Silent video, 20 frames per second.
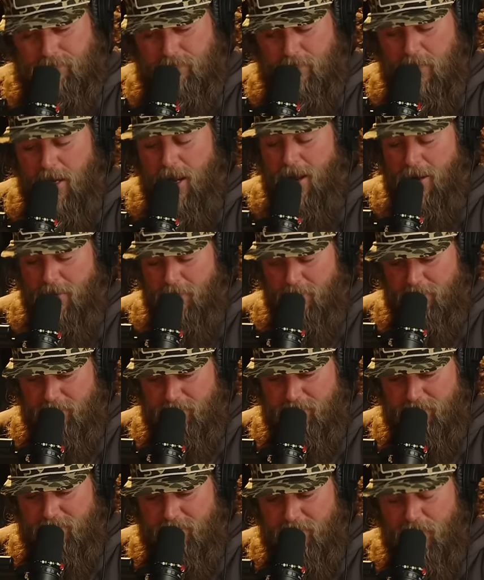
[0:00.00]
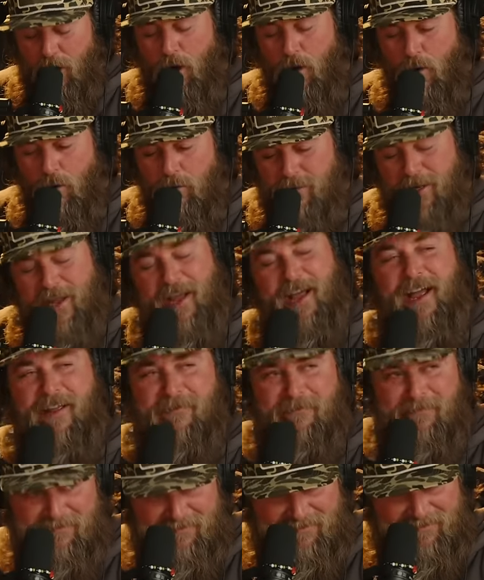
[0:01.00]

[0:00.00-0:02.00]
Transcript: Now, the whole time